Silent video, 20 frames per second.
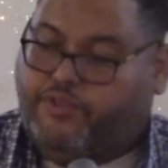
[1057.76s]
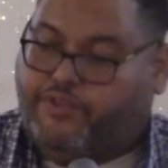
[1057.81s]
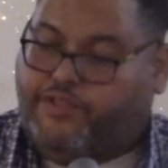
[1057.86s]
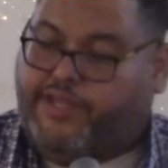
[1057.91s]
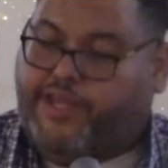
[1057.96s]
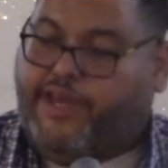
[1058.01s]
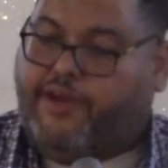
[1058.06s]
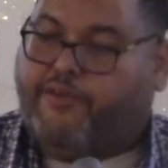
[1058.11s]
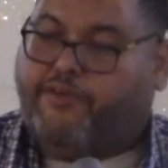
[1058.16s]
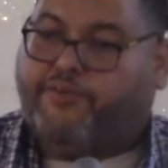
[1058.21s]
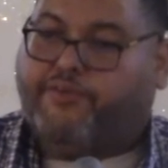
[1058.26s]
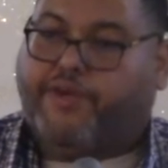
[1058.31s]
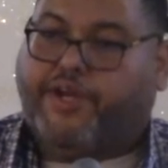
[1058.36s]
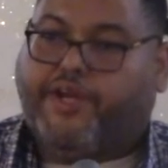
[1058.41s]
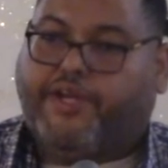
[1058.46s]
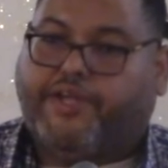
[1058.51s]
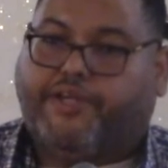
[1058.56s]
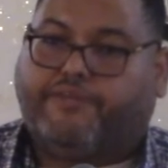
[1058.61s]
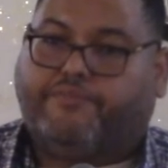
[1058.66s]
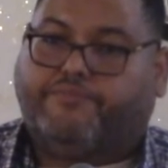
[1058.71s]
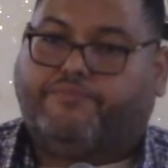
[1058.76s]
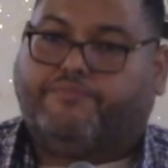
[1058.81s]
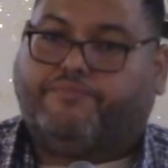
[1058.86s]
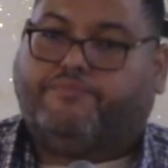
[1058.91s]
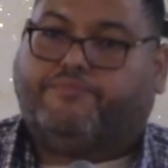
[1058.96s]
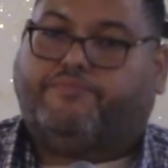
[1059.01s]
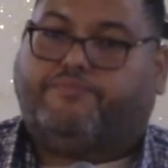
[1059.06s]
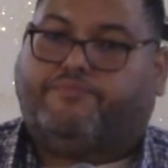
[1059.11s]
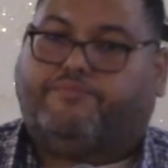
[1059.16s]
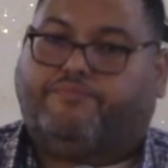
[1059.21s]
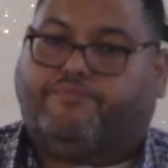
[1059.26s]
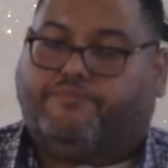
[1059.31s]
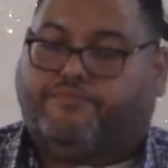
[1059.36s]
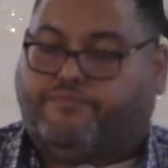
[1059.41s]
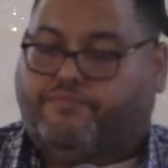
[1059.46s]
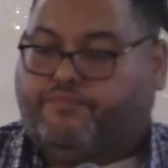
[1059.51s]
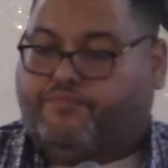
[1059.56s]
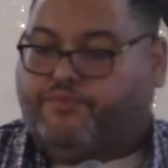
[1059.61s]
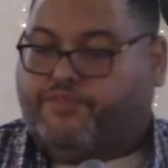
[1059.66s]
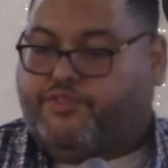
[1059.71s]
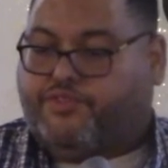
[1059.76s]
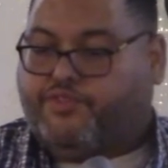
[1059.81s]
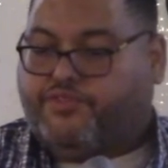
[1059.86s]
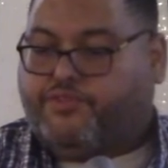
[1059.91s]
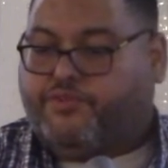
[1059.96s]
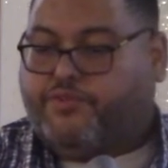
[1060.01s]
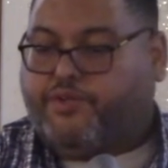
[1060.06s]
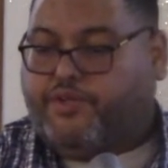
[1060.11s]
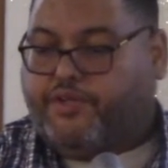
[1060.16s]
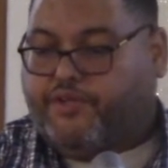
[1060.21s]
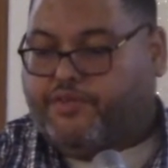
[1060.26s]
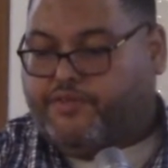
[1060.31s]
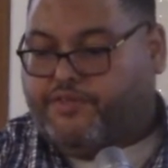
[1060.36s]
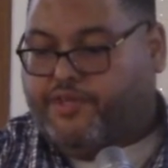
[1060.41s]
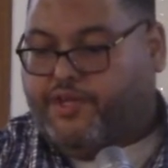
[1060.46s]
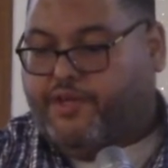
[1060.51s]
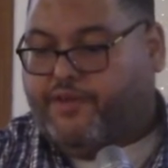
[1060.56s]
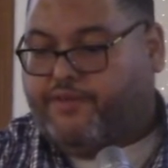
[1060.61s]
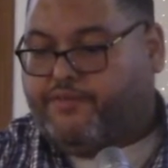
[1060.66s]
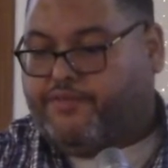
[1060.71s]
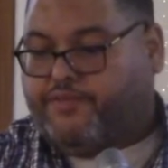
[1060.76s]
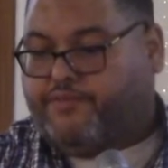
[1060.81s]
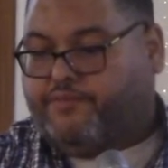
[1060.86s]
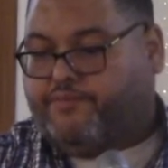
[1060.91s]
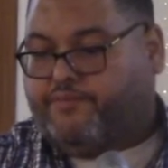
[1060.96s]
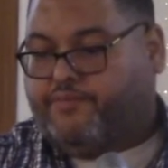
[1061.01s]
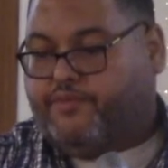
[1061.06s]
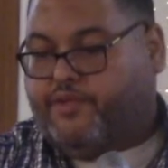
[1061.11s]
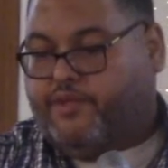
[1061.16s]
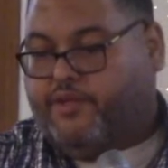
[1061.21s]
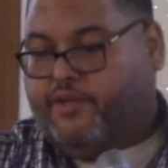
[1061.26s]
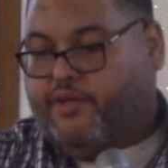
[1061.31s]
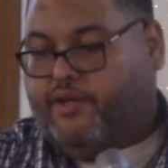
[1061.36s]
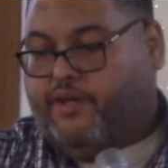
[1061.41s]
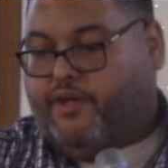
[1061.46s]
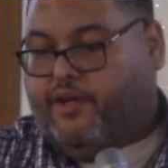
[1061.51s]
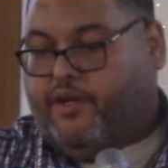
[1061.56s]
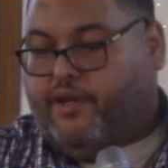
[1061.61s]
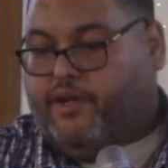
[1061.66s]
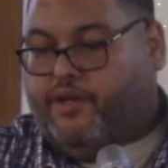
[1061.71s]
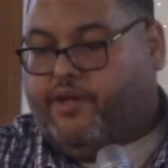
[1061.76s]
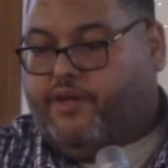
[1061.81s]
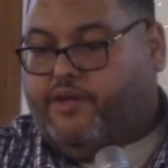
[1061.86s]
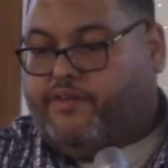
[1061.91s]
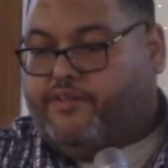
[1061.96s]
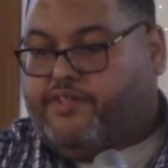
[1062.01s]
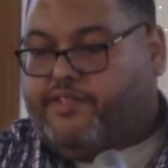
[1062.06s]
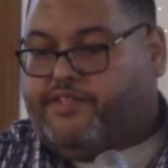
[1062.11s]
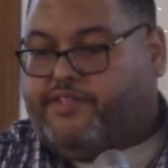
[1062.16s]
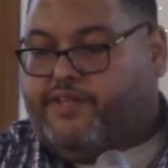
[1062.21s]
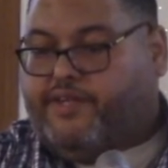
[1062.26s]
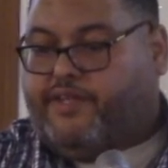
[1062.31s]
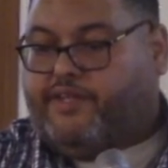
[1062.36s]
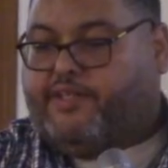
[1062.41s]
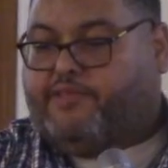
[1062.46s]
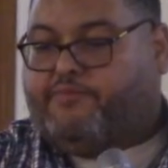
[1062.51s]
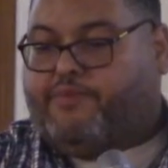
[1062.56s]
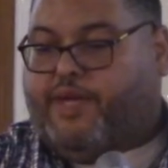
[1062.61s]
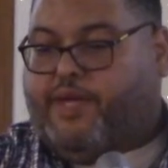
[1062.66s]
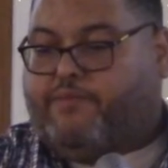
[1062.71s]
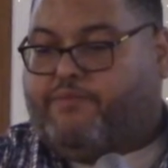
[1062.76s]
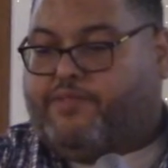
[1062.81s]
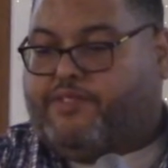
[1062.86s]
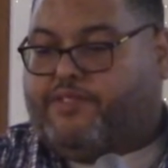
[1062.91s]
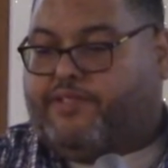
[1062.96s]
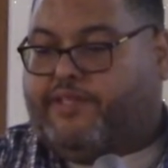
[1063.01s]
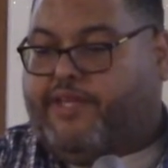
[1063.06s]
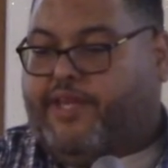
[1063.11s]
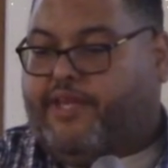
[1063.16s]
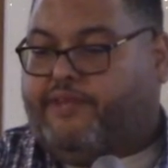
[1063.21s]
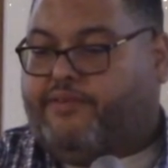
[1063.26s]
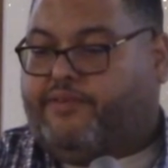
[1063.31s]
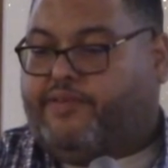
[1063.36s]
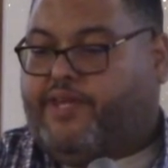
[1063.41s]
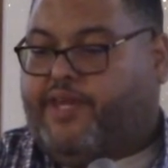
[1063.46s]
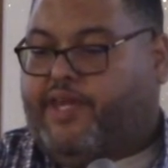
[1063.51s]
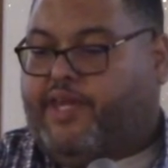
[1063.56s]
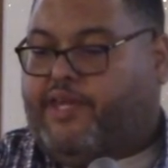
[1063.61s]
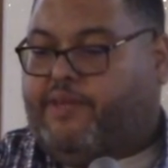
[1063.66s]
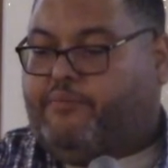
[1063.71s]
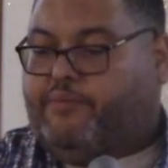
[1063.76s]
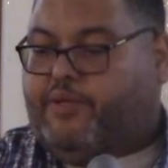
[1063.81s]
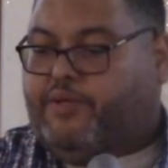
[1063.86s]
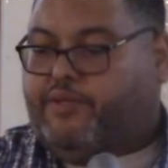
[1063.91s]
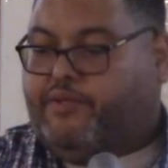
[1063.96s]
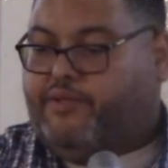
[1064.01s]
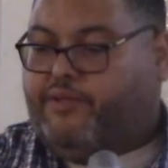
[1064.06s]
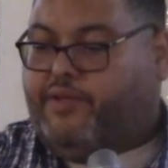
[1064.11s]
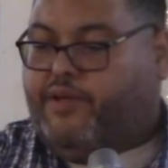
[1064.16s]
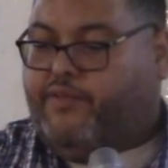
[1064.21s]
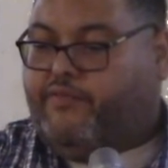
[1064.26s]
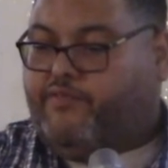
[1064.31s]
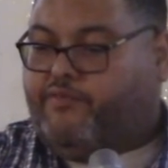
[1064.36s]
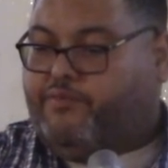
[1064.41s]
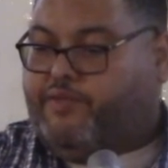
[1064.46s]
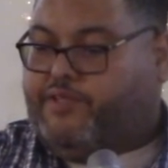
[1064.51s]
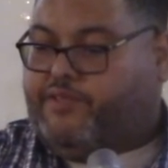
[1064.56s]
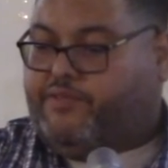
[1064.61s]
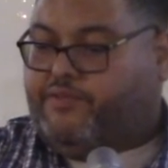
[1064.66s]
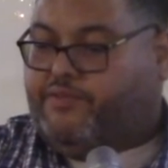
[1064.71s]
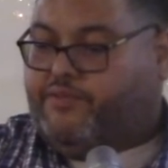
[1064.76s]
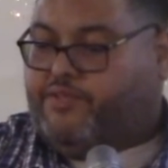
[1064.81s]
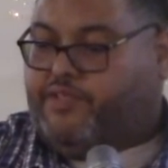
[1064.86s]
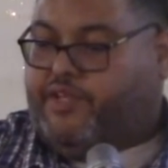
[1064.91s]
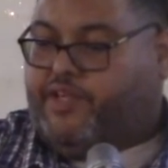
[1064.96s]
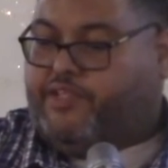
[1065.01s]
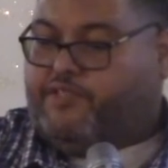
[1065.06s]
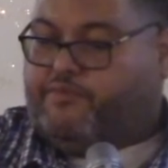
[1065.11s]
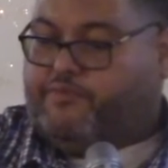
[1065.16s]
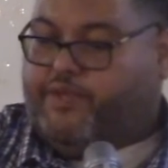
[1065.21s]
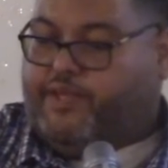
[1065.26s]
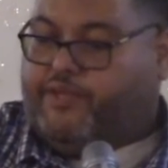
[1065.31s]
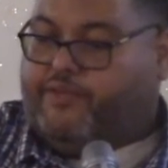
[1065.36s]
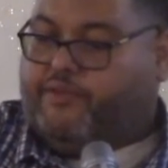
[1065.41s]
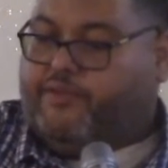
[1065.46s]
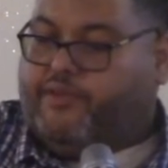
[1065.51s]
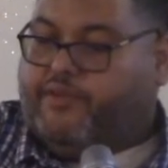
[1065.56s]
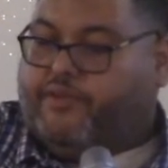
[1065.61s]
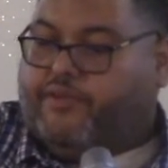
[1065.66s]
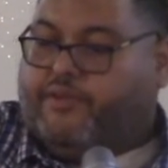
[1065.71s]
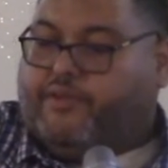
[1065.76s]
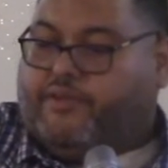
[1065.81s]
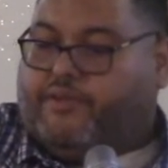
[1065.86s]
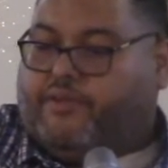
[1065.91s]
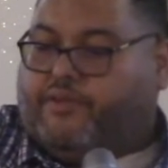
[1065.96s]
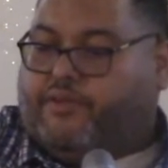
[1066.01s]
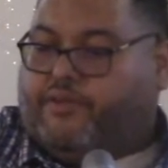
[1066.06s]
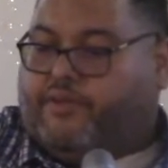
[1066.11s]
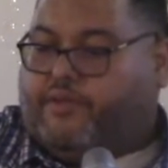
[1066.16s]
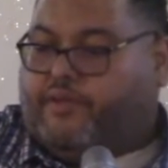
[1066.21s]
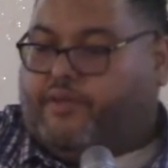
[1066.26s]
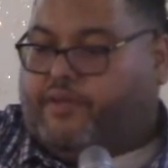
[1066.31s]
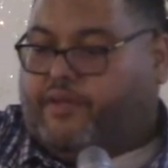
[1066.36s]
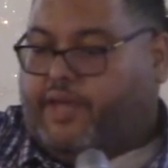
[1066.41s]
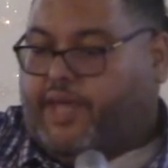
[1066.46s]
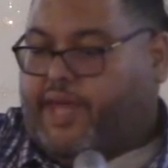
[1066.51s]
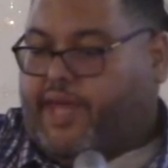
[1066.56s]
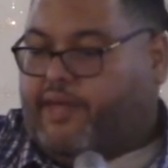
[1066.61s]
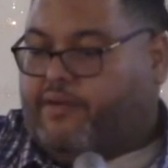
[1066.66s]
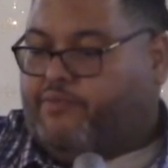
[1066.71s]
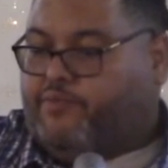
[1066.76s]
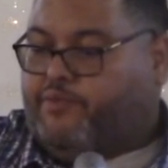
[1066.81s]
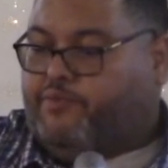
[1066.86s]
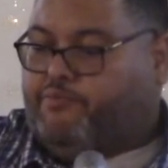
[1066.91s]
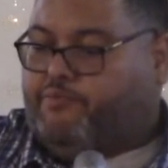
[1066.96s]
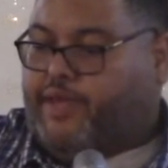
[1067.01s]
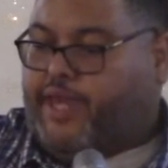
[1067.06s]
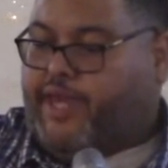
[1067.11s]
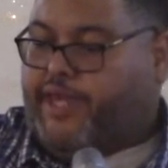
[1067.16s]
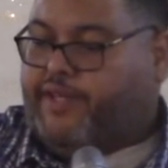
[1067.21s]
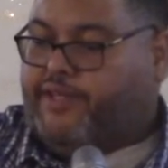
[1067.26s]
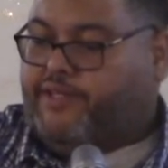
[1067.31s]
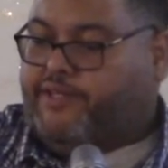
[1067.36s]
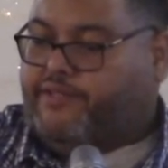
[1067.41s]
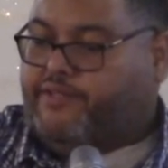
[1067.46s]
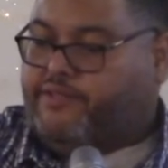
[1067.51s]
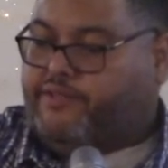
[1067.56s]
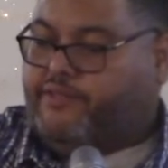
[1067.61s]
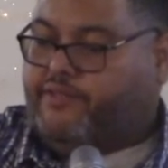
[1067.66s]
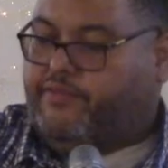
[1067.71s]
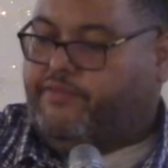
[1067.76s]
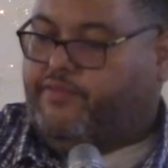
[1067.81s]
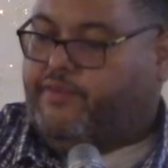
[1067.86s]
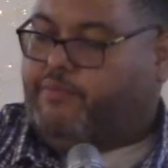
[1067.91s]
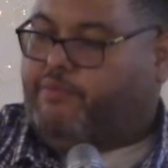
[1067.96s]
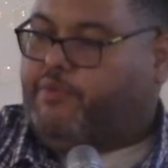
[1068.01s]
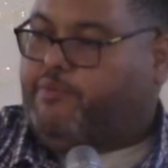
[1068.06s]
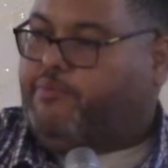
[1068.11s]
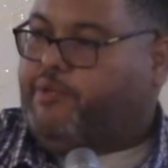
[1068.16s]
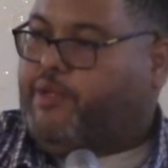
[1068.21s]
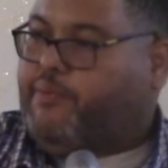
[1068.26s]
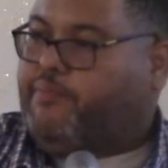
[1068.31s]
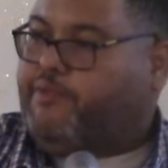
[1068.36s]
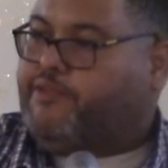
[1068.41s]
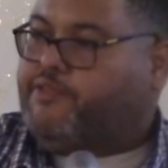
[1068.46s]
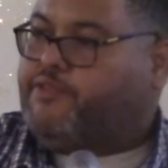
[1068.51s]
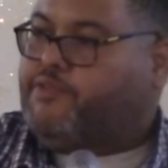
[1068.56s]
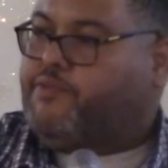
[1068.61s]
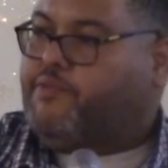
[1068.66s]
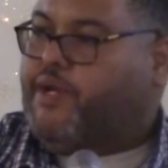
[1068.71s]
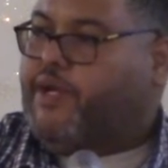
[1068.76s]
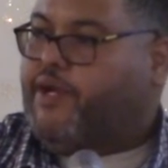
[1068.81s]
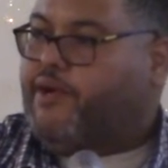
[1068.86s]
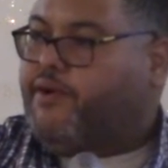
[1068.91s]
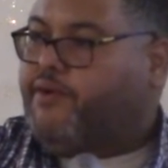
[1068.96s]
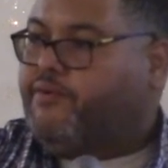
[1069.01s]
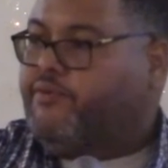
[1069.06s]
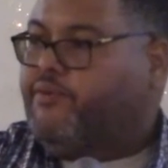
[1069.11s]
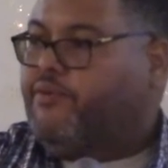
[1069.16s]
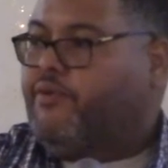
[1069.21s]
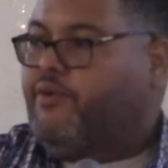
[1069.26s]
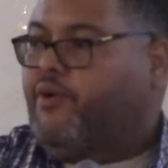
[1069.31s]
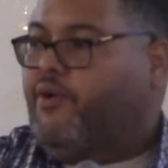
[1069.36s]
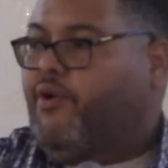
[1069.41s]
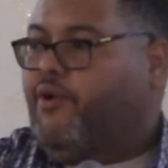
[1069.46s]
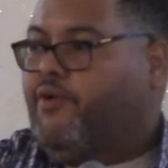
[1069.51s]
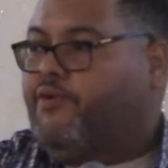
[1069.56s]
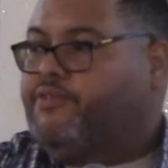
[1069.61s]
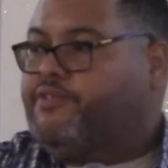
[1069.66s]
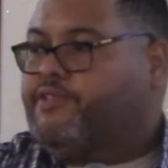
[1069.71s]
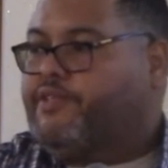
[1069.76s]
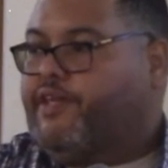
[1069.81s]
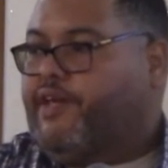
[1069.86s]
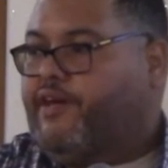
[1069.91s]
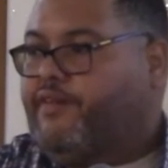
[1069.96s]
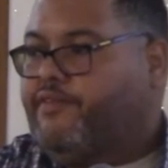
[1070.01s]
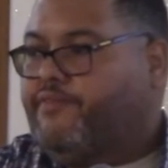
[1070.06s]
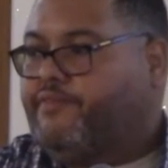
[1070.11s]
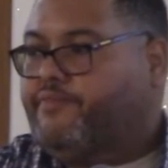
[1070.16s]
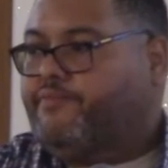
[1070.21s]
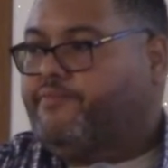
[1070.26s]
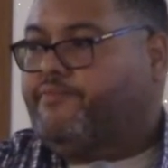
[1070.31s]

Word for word: Downgrading. We're destroying ourselves. The Ten Commandments later came under governmental judgment and were banished from the public square altogether.